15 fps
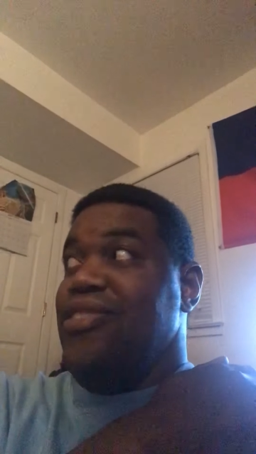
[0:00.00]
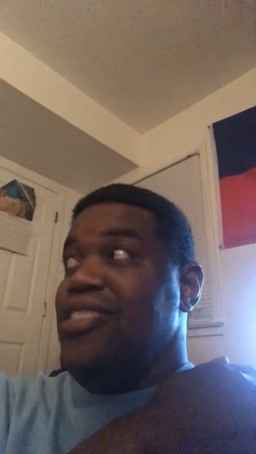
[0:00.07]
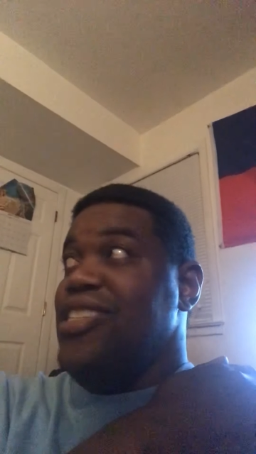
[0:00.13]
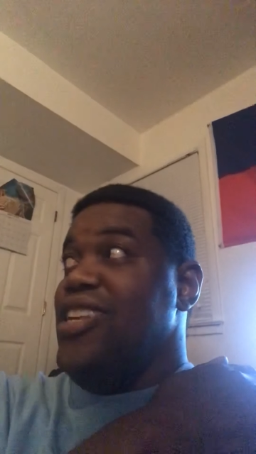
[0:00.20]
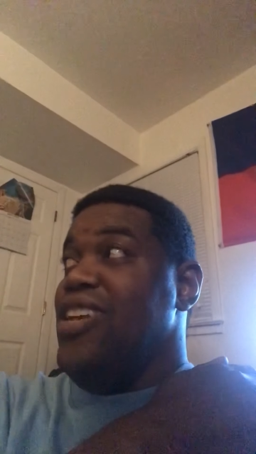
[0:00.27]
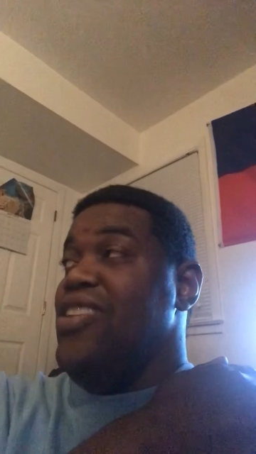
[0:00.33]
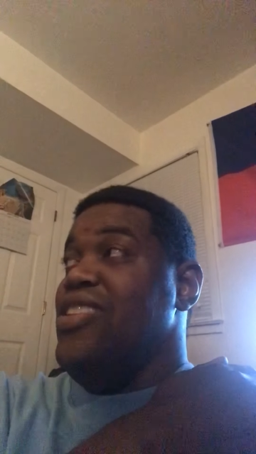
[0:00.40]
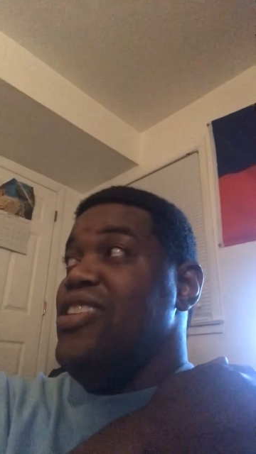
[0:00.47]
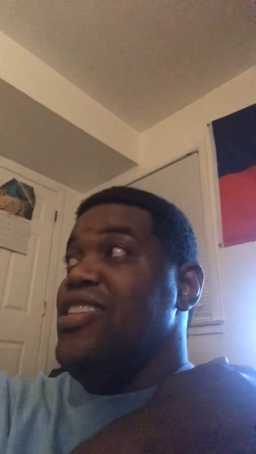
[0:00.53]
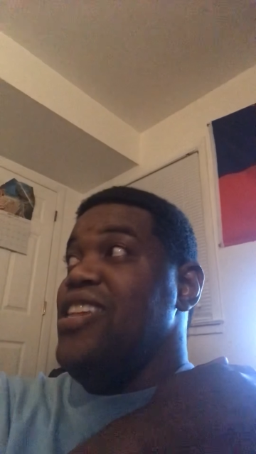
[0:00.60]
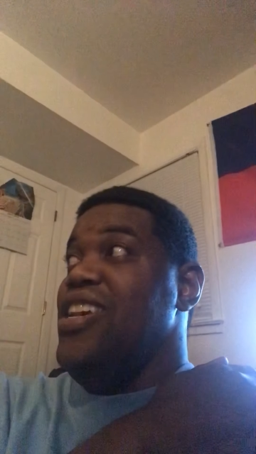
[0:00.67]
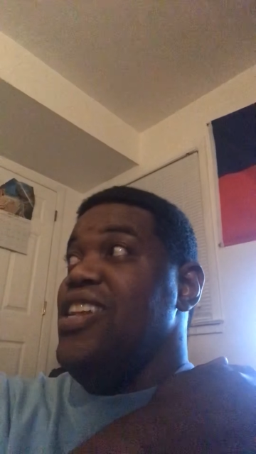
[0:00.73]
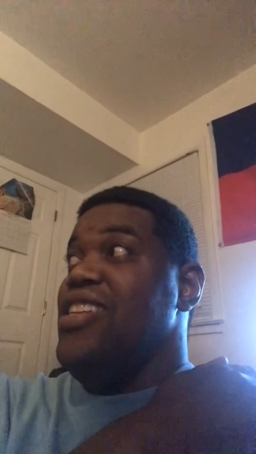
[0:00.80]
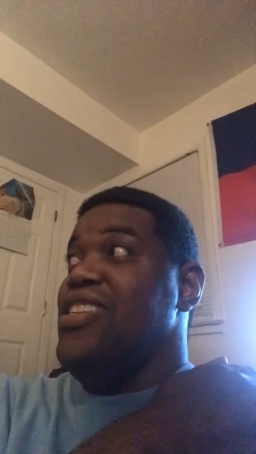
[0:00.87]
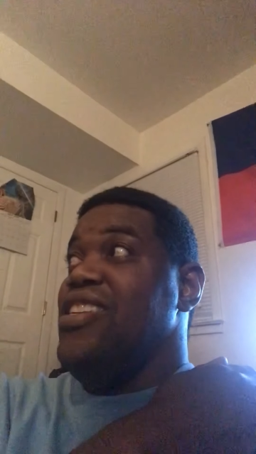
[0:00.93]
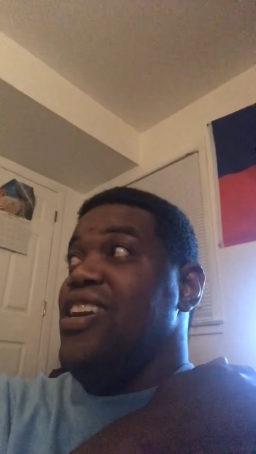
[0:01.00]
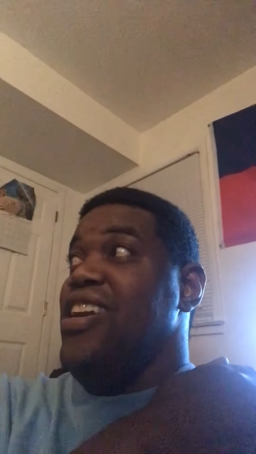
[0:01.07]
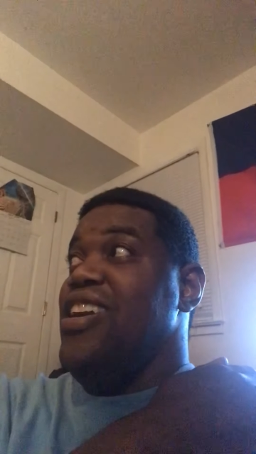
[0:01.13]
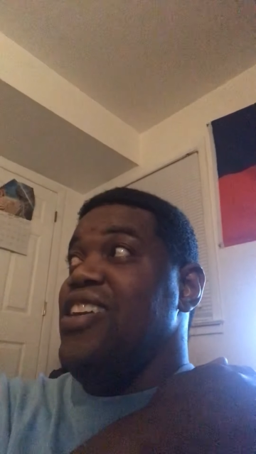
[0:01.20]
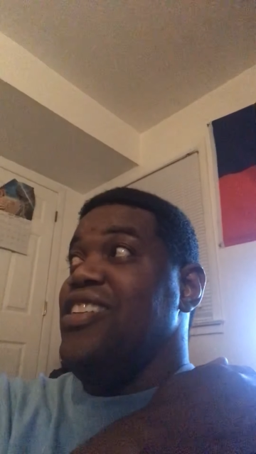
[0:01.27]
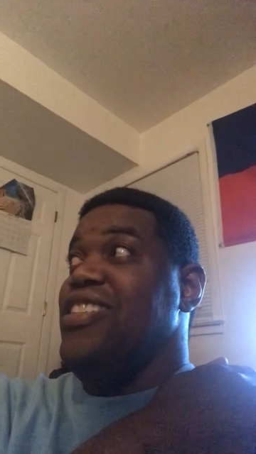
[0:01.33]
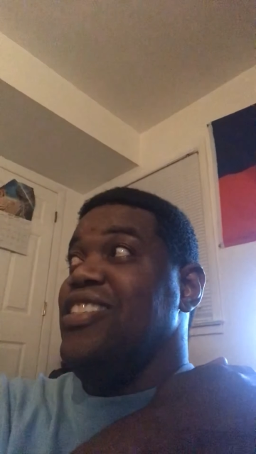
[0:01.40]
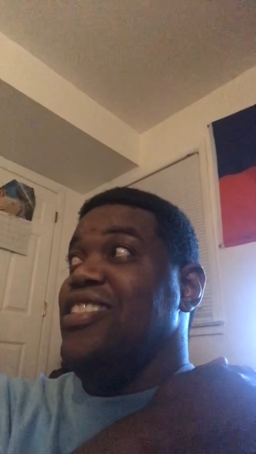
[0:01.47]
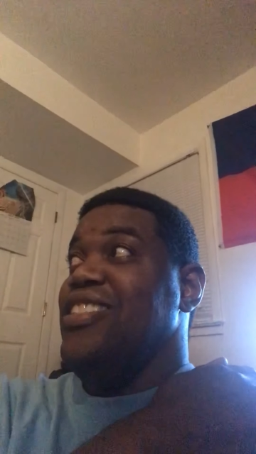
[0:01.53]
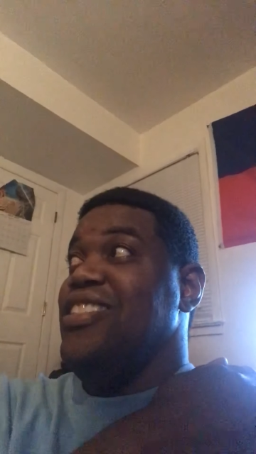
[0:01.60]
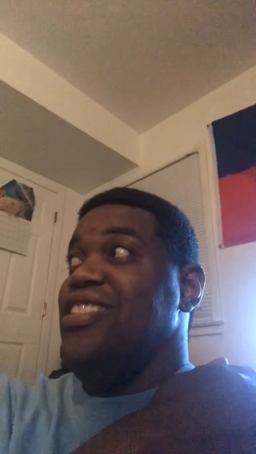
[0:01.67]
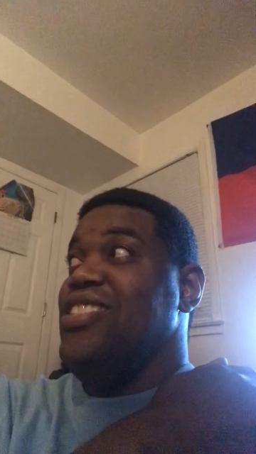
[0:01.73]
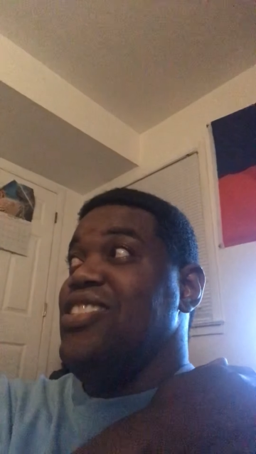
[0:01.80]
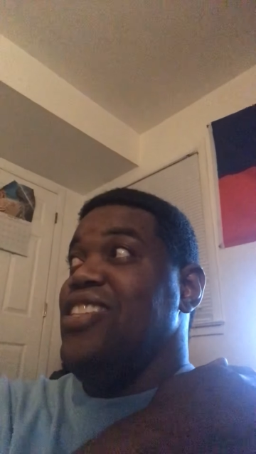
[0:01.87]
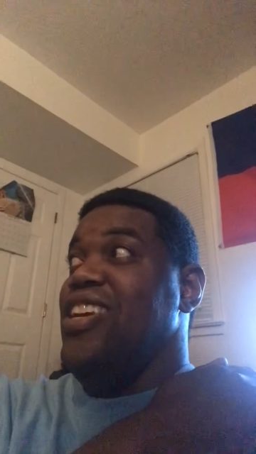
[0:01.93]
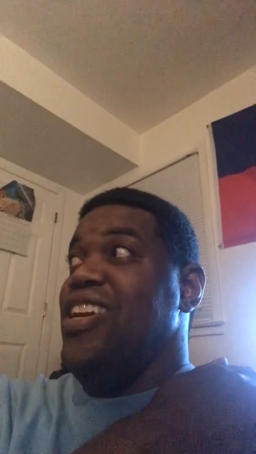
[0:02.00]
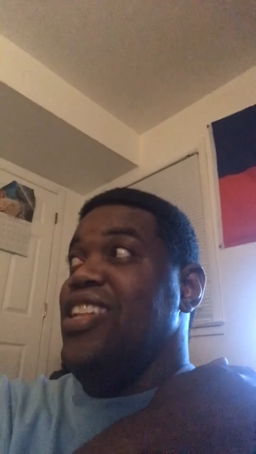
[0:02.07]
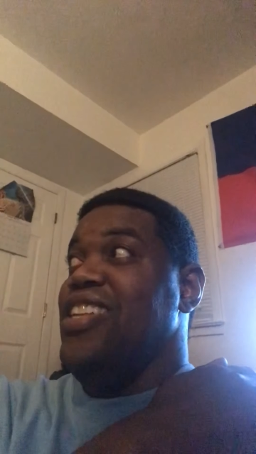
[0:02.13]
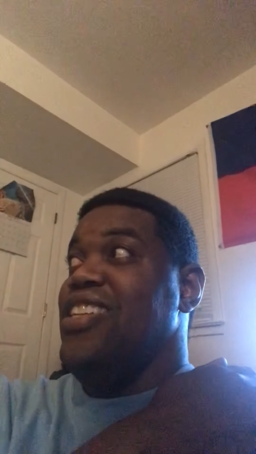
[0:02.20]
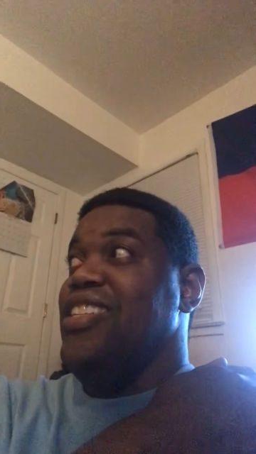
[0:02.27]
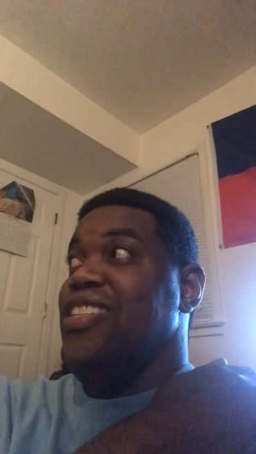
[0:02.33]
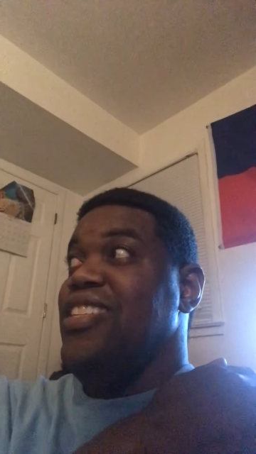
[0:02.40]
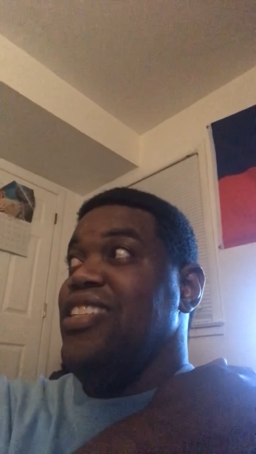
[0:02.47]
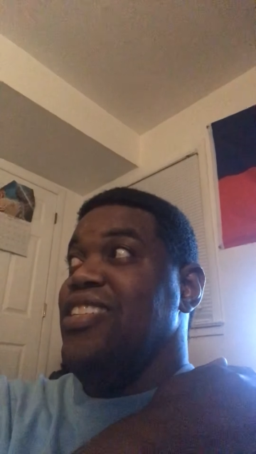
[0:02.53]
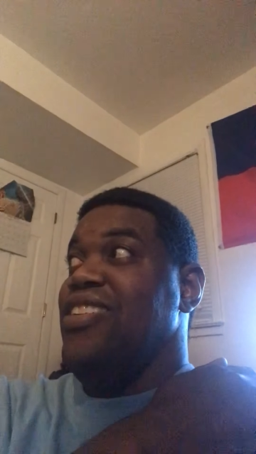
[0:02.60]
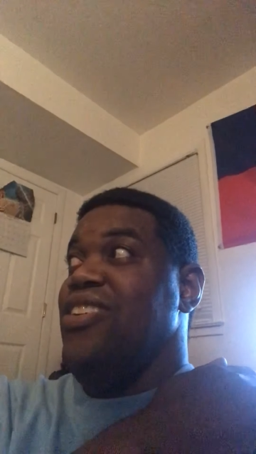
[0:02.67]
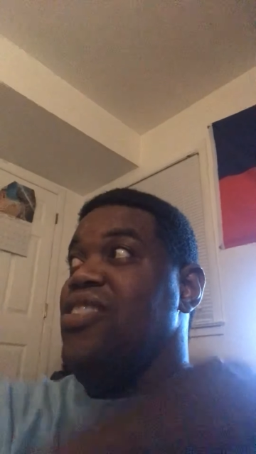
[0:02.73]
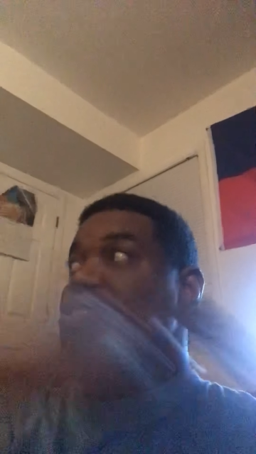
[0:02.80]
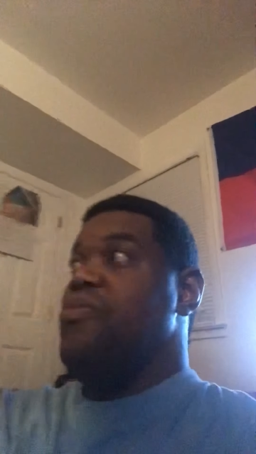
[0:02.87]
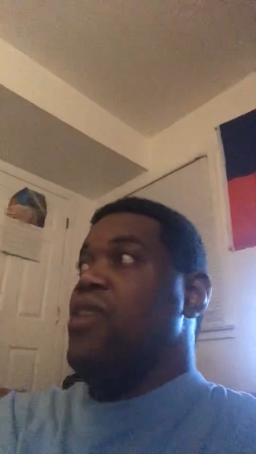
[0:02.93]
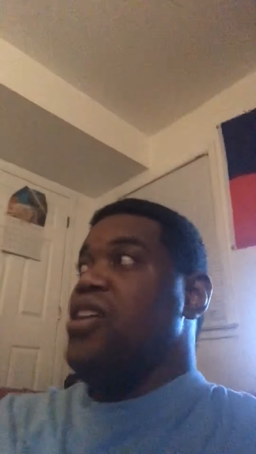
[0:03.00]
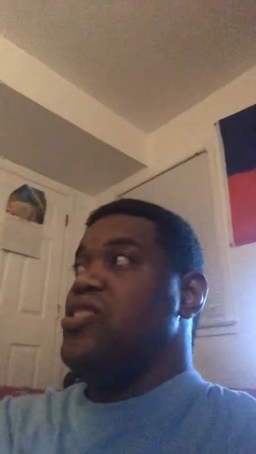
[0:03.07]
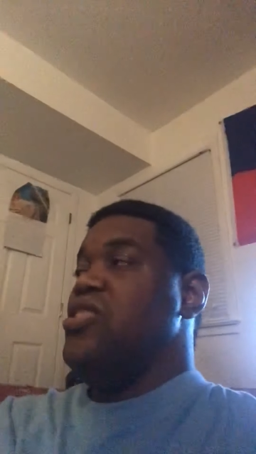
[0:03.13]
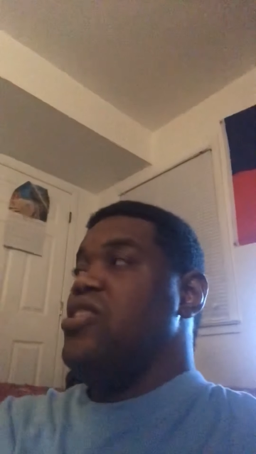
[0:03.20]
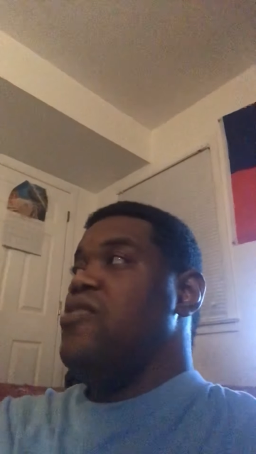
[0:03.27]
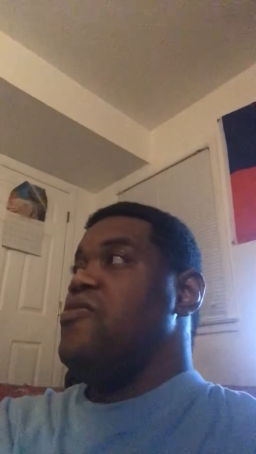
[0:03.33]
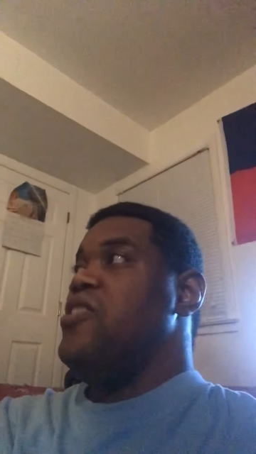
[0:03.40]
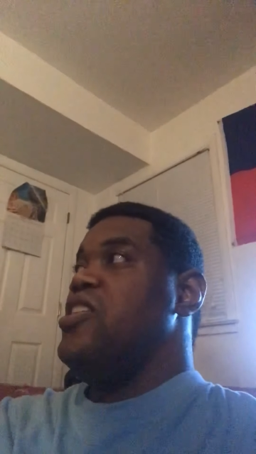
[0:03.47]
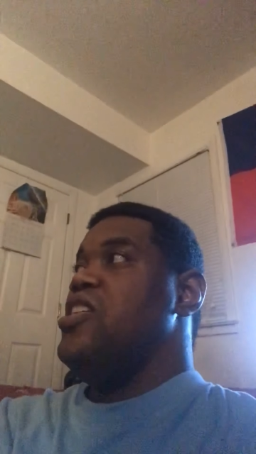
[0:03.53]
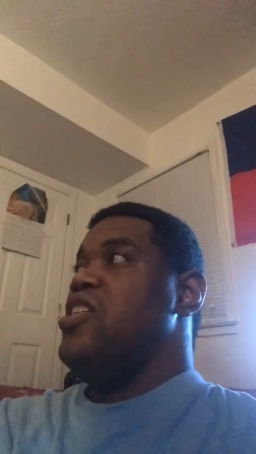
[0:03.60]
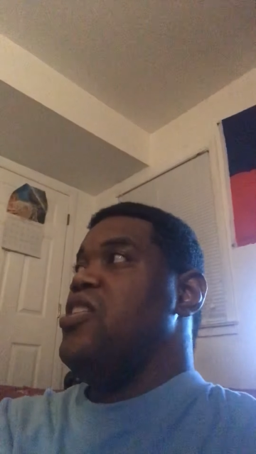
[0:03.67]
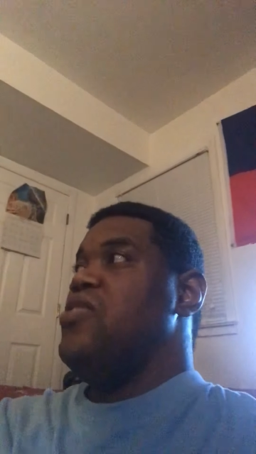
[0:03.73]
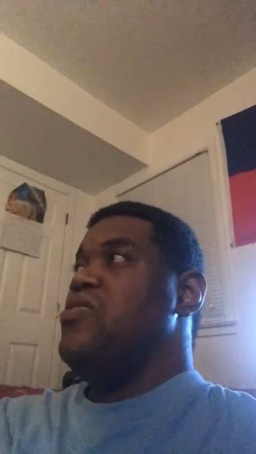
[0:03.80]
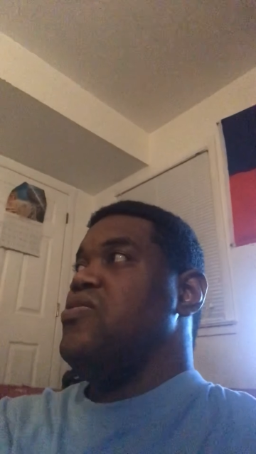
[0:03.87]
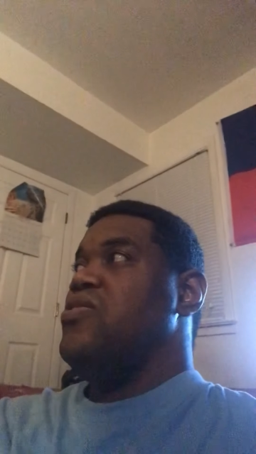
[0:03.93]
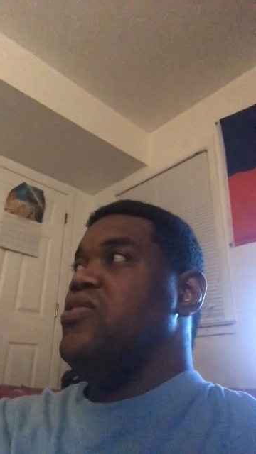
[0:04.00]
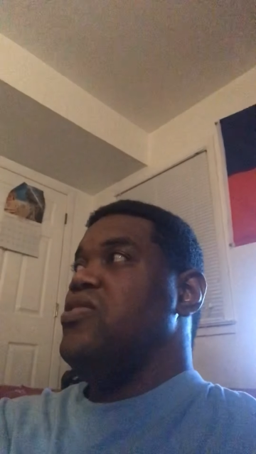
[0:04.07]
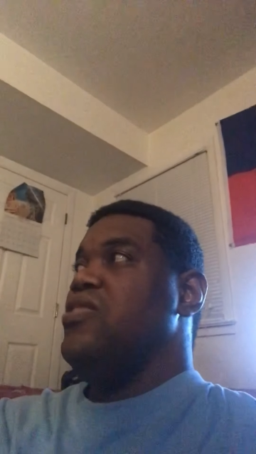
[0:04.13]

Still in the den, huh? Just chilling. Oh, you watching your video?